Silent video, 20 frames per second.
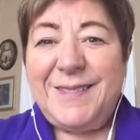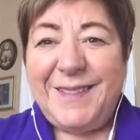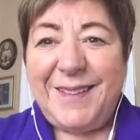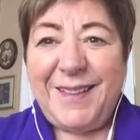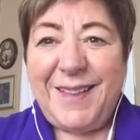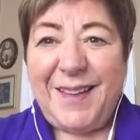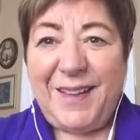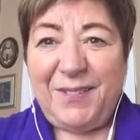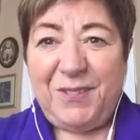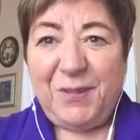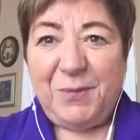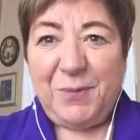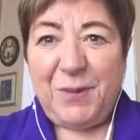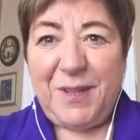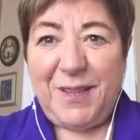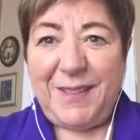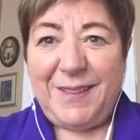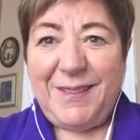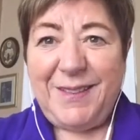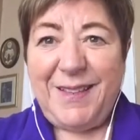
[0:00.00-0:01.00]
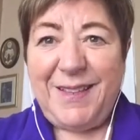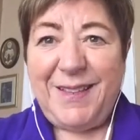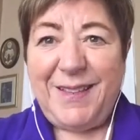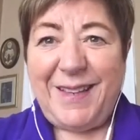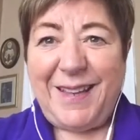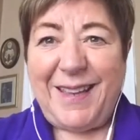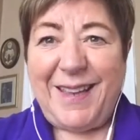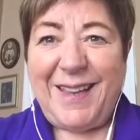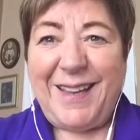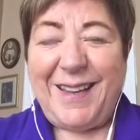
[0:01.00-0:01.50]
Hey everyone,
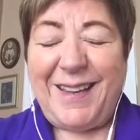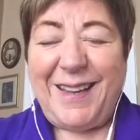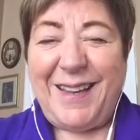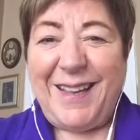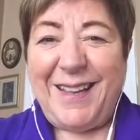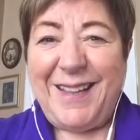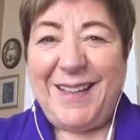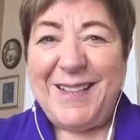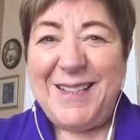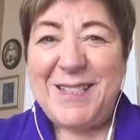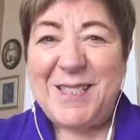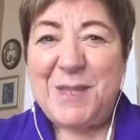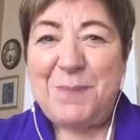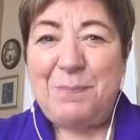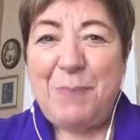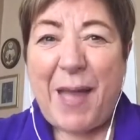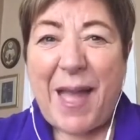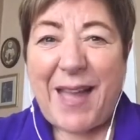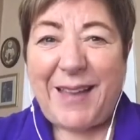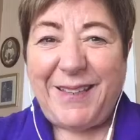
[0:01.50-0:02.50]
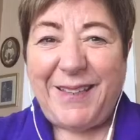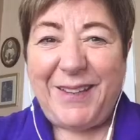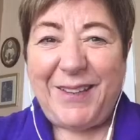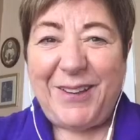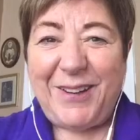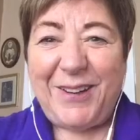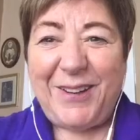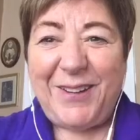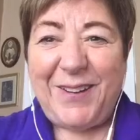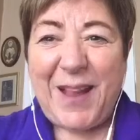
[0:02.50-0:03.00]
it is Pat
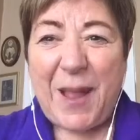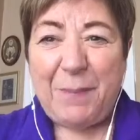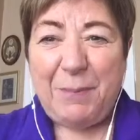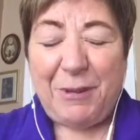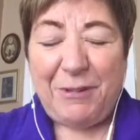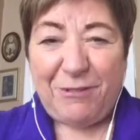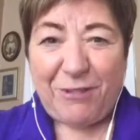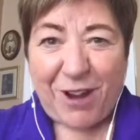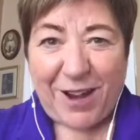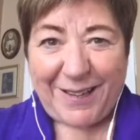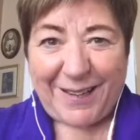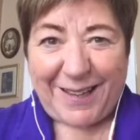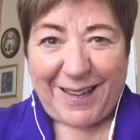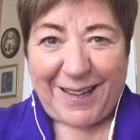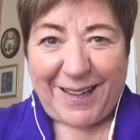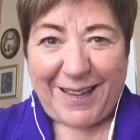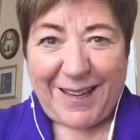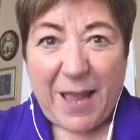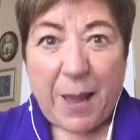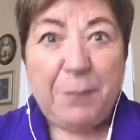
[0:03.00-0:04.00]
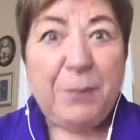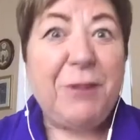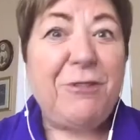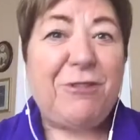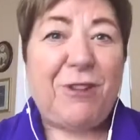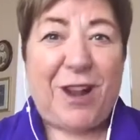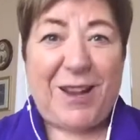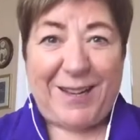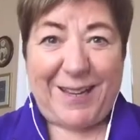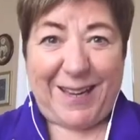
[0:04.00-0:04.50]
here. Happy Friday. Happy
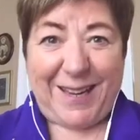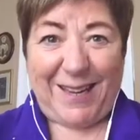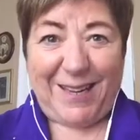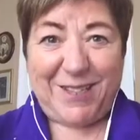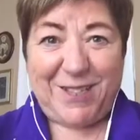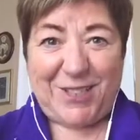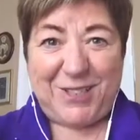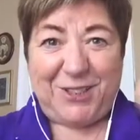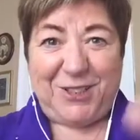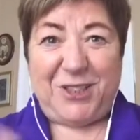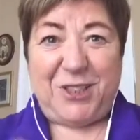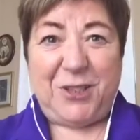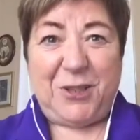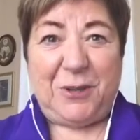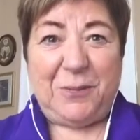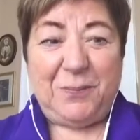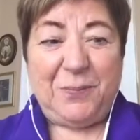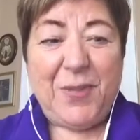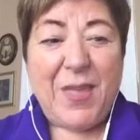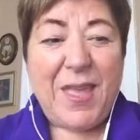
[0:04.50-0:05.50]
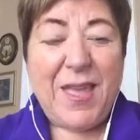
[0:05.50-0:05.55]
Friday to you.